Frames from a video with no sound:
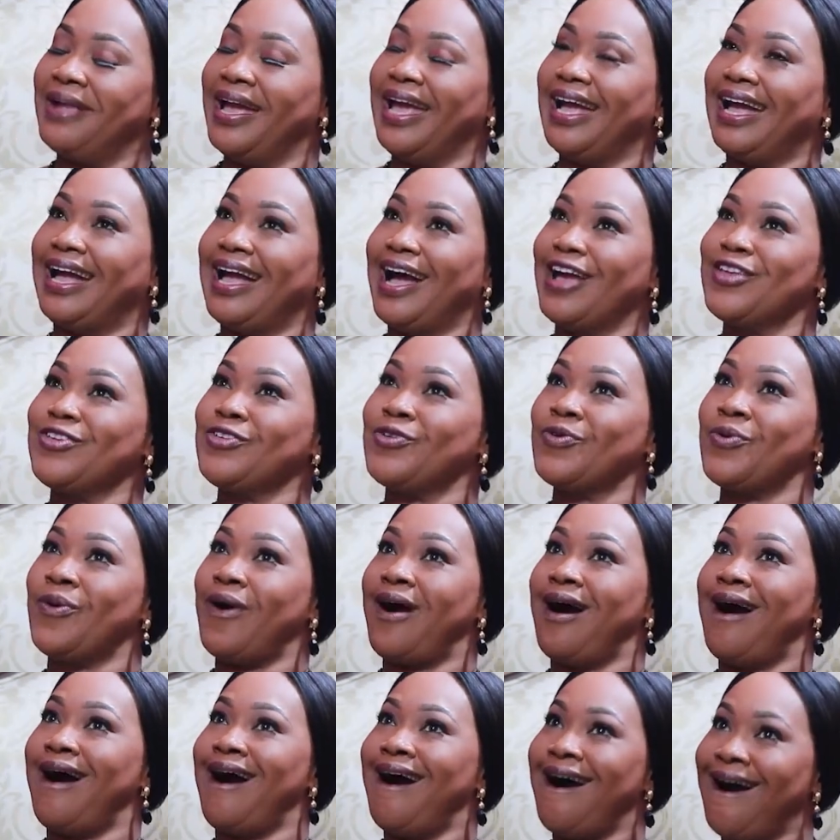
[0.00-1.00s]
Gbenga, you
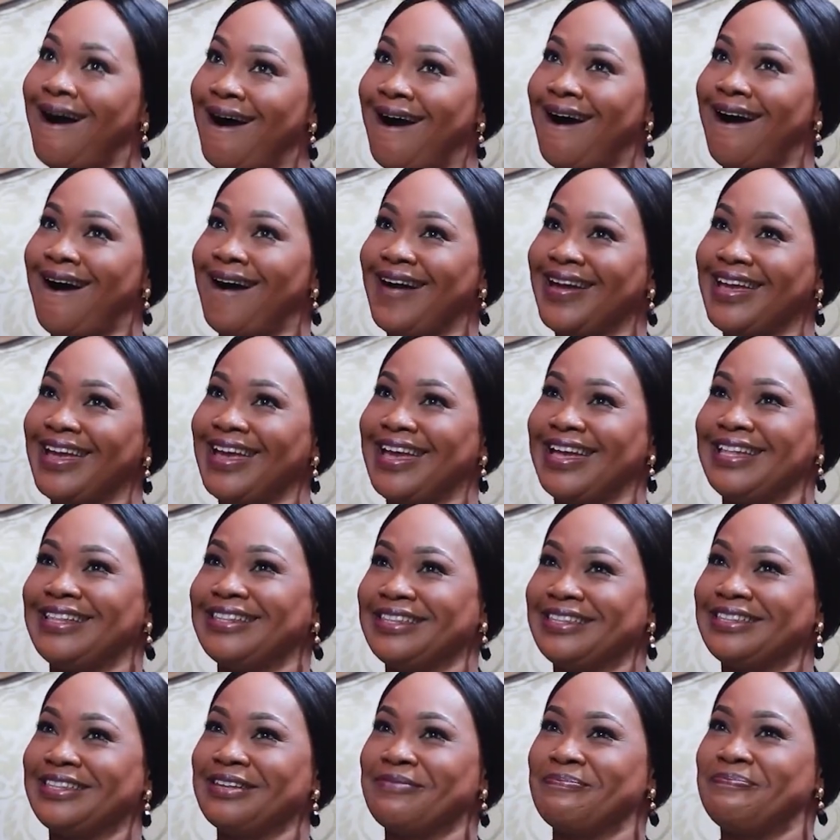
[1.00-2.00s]
are
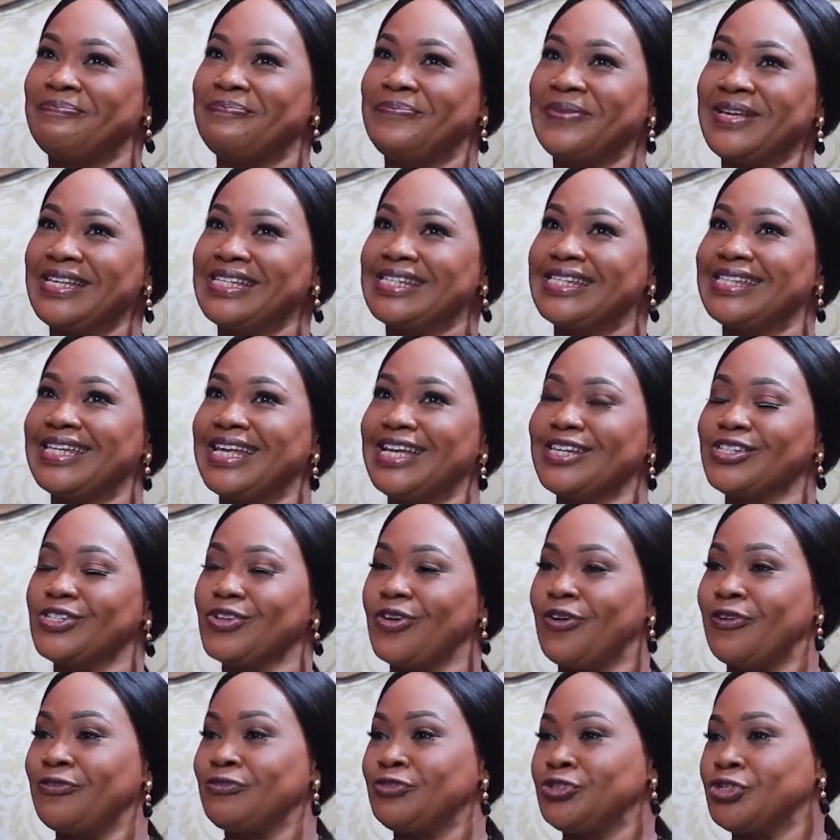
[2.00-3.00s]
in the business
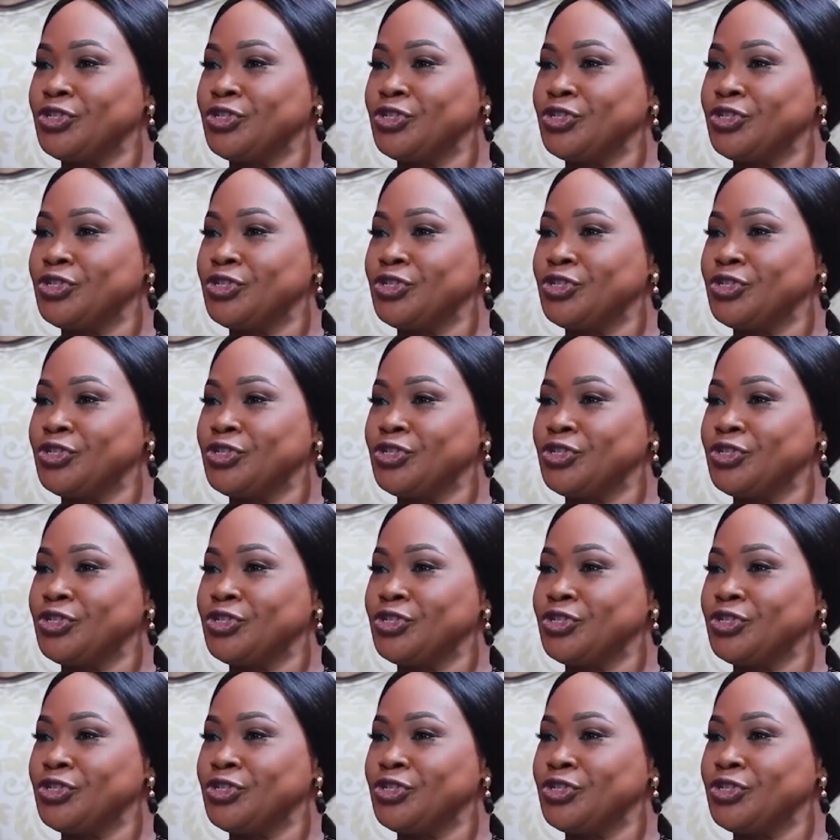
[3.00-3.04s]
of